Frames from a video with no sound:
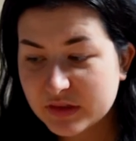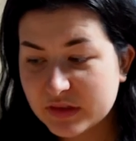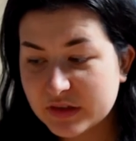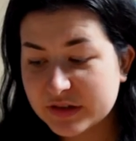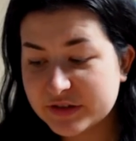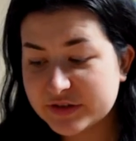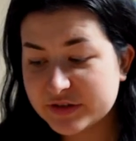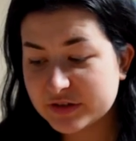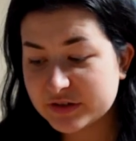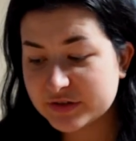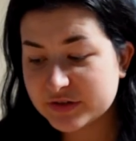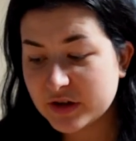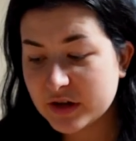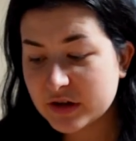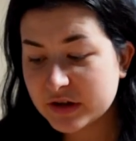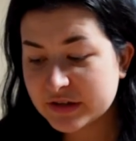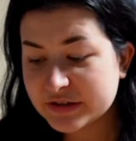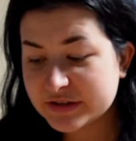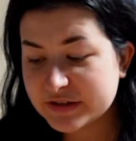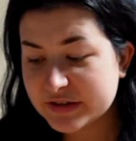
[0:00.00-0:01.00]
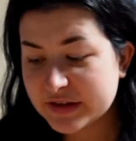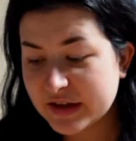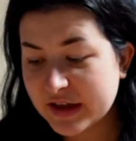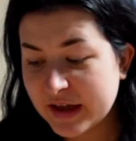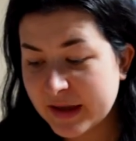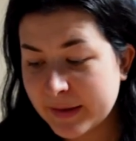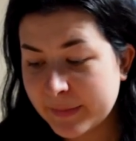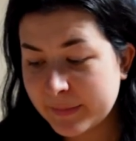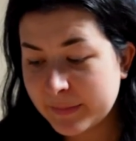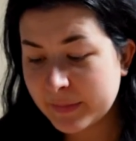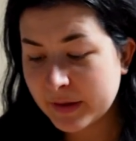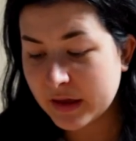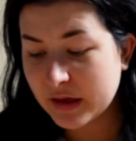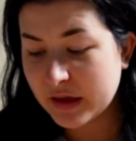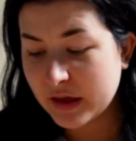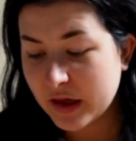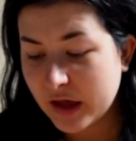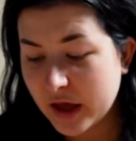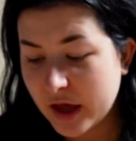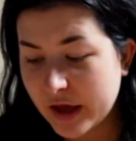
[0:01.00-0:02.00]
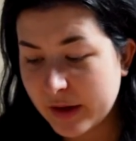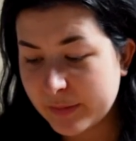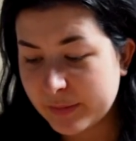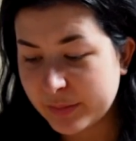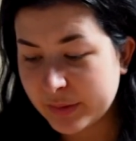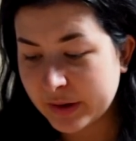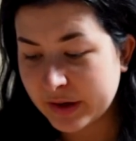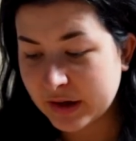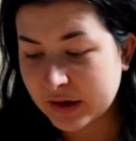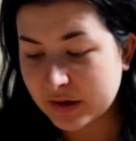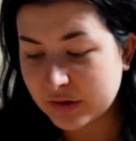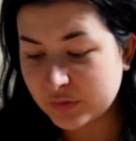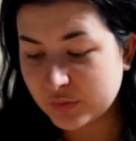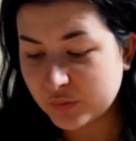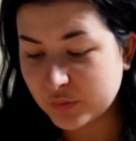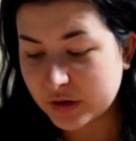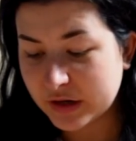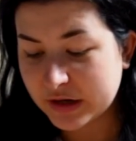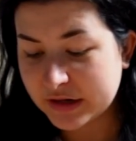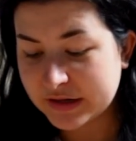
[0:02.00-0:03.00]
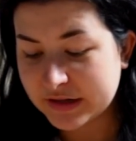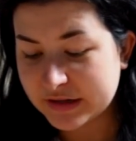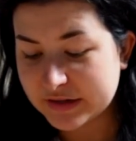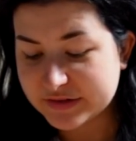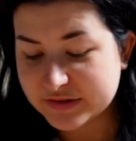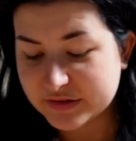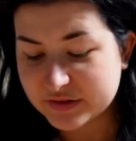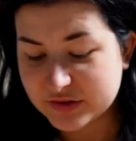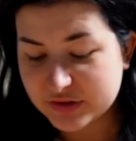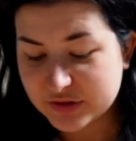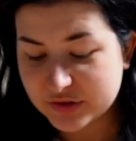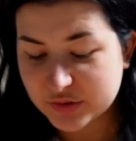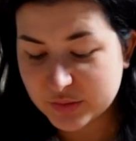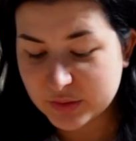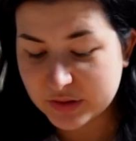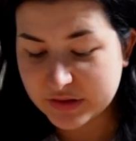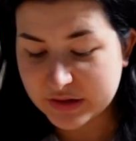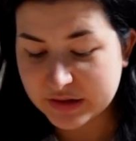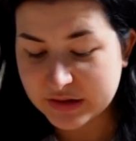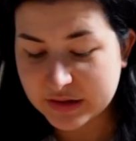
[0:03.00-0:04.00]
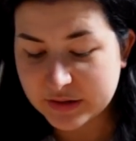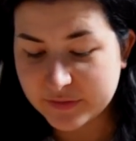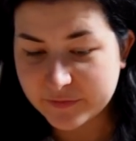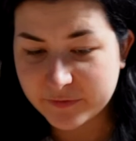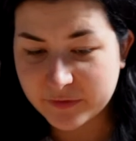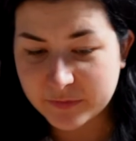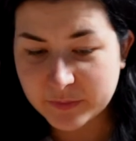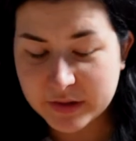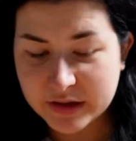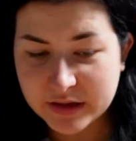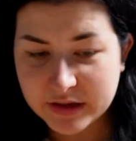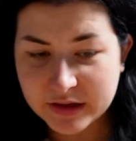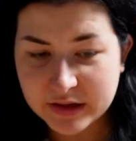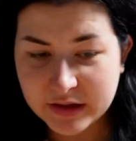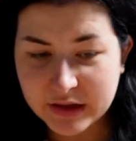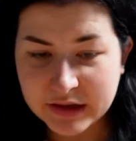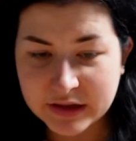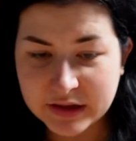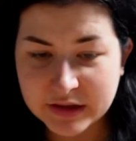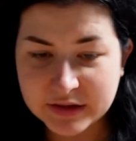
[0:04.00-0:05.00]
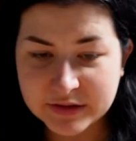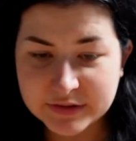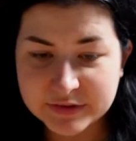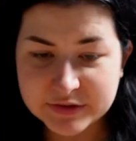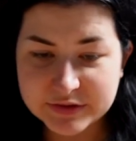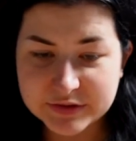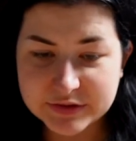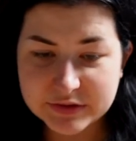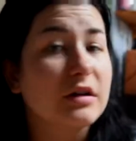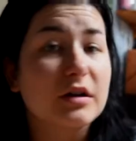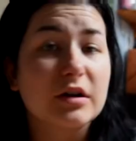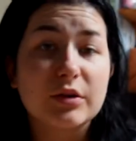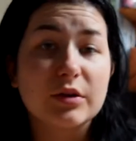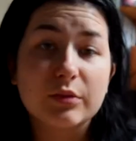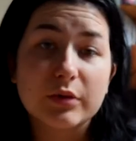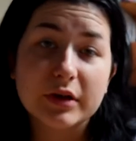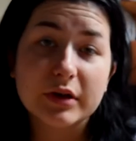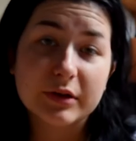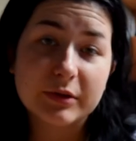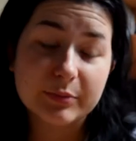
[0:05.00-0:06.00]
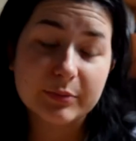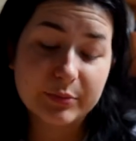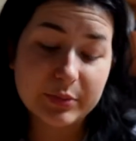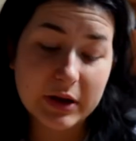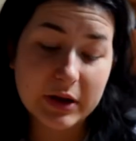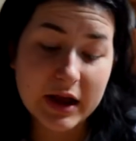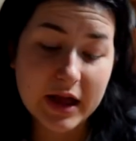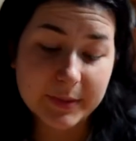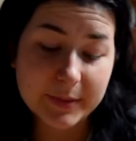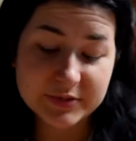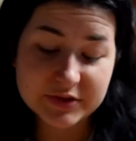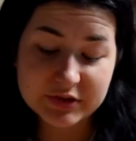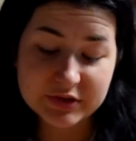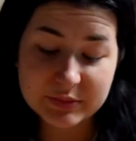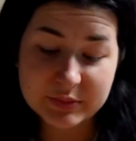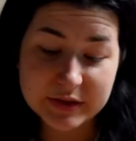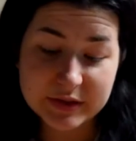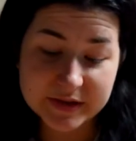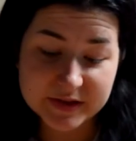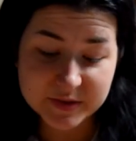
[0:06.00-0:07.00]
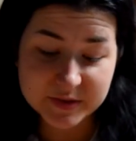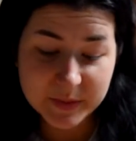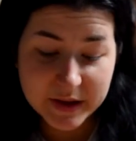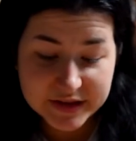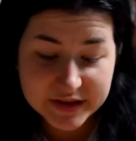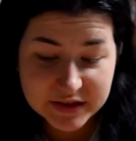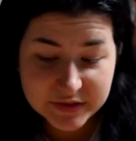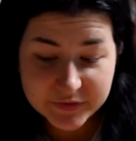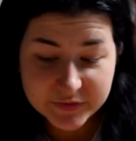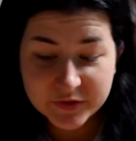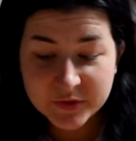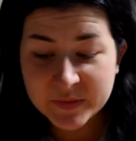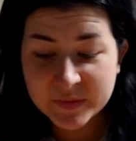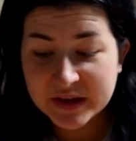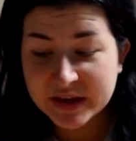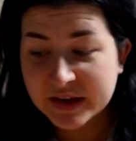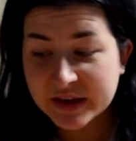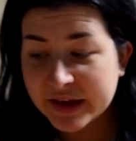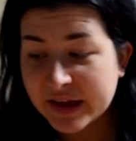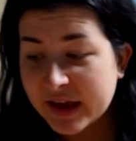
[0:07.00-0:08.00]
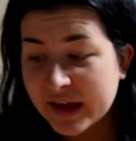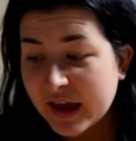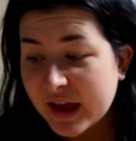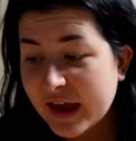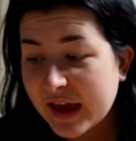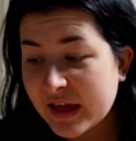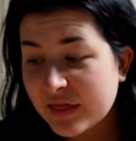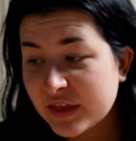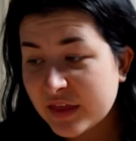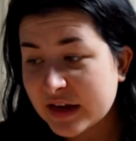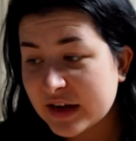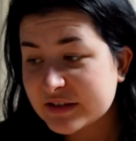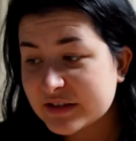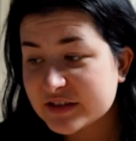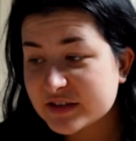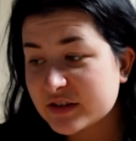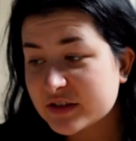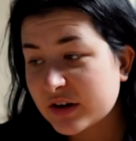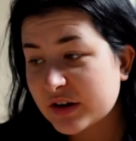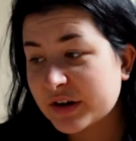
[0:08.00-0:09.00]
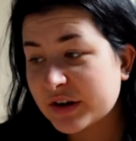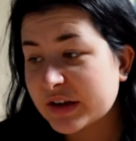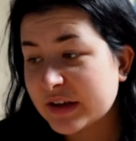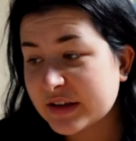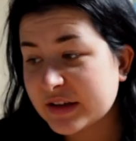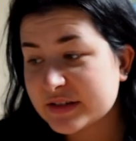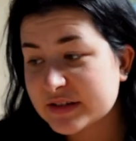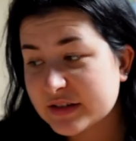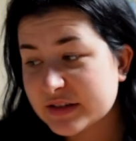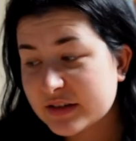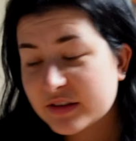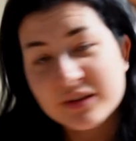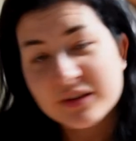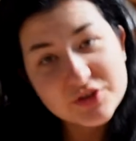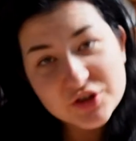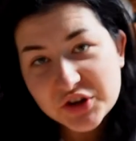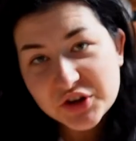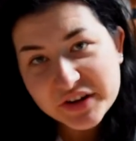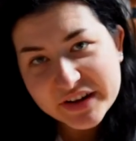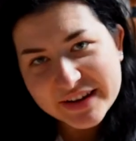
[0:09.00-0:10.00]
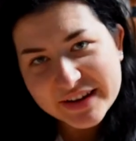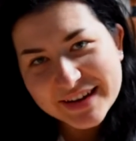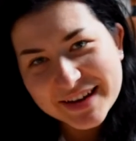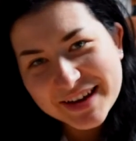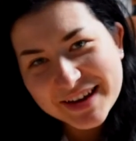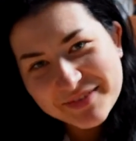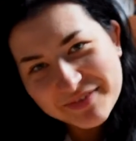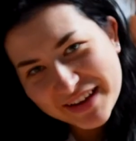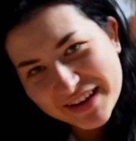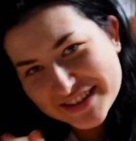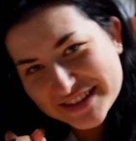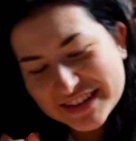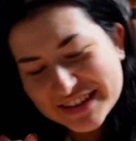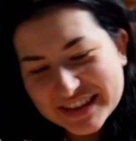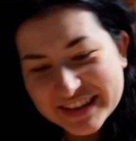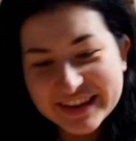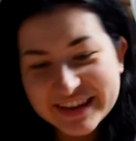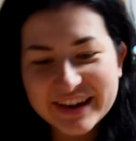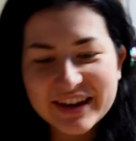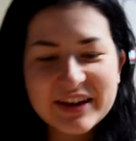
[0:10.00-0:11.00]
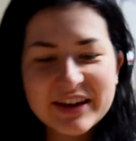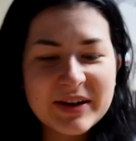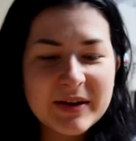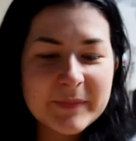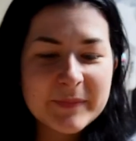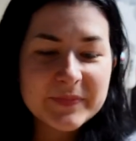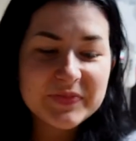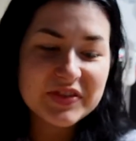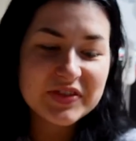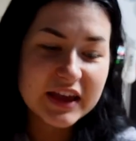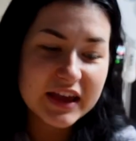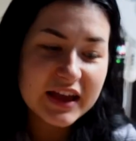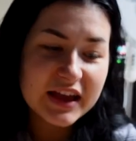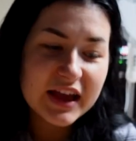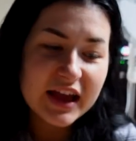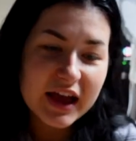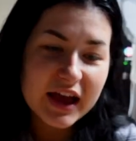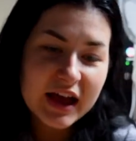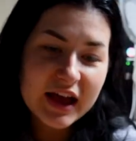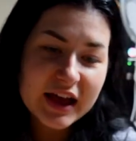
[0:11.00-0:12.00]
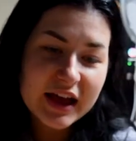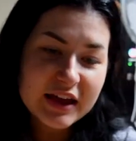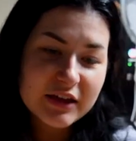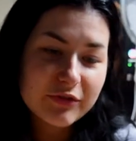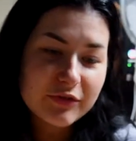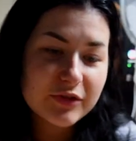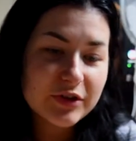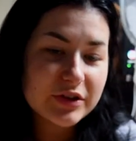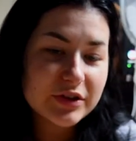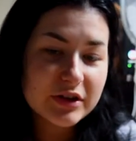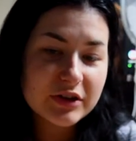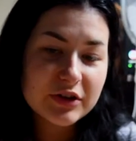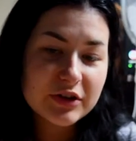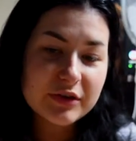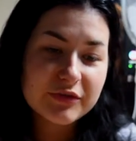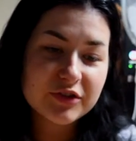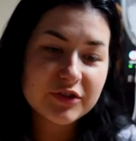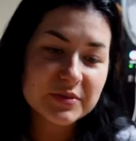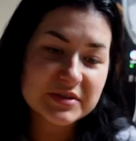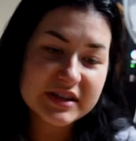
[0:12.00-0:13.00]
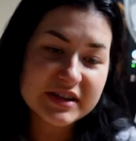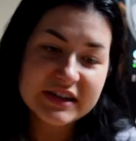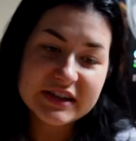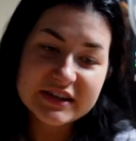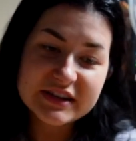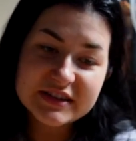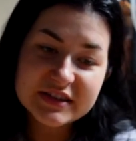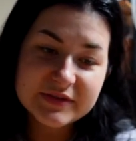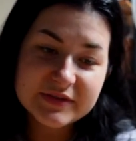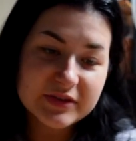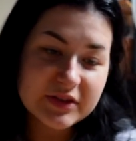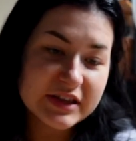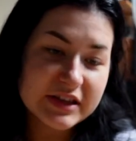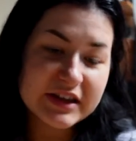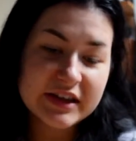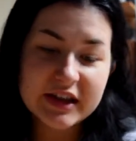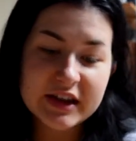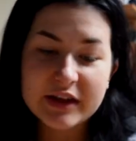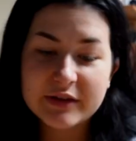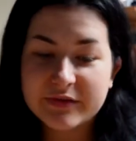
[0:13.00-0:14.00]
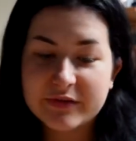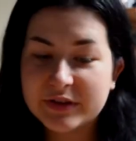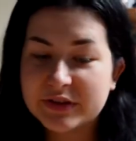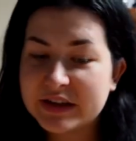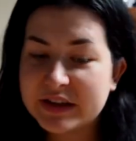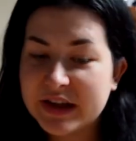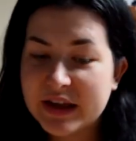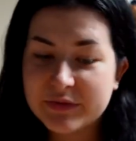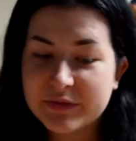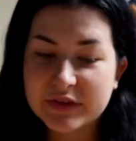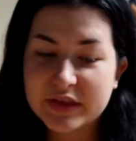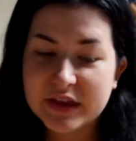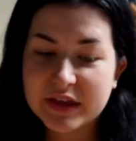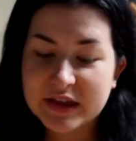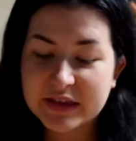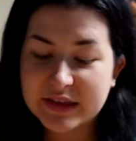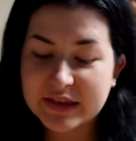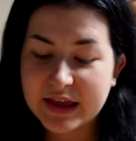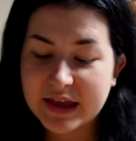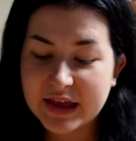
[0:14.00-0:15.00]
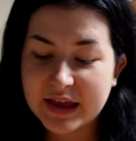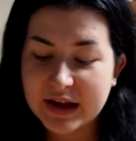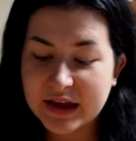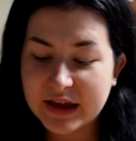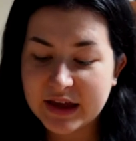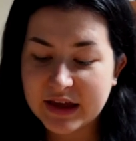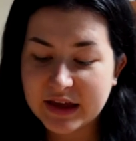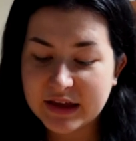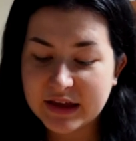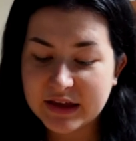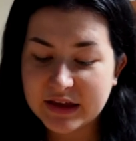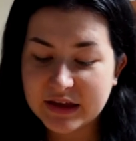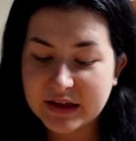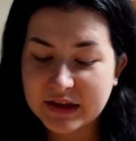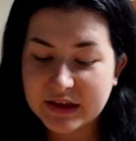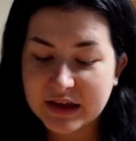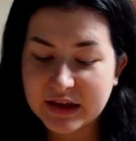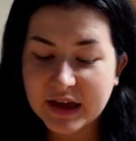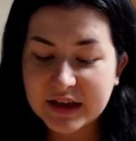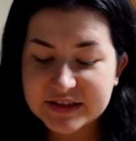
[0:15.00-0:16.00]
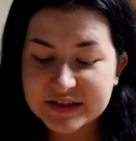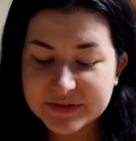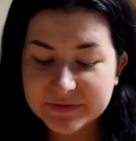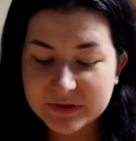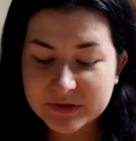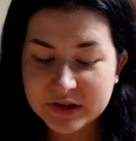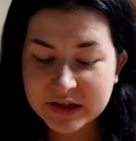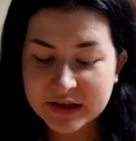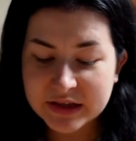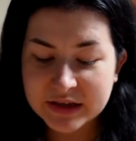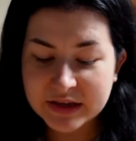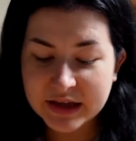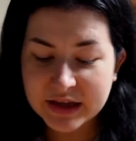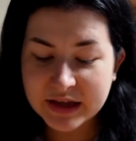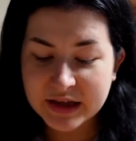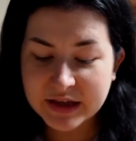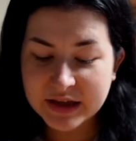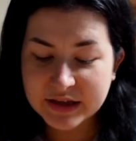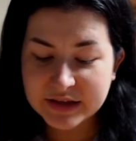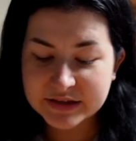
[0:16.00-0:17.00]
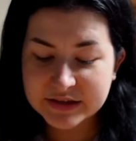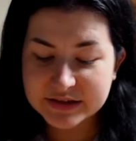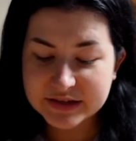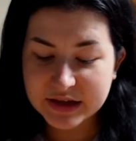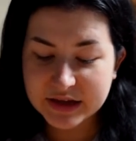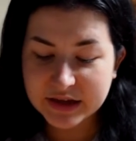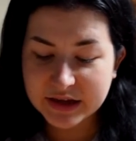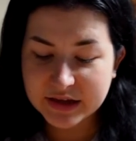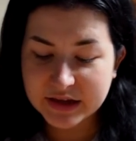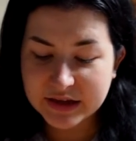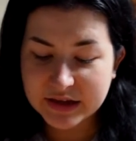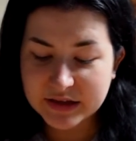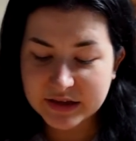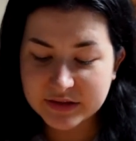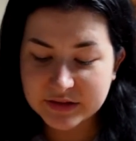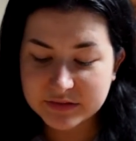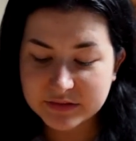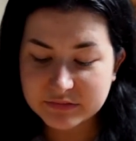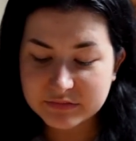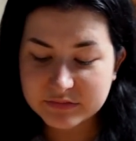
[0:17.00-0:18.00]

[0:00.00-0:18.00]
I started talking to them about what I needed to do, what they needed for me, and what perhaps could be expected for me. And then I started the journey, basically. I filled in all the forms that I needed to fill in. I filled in everything that I had to fill in, and I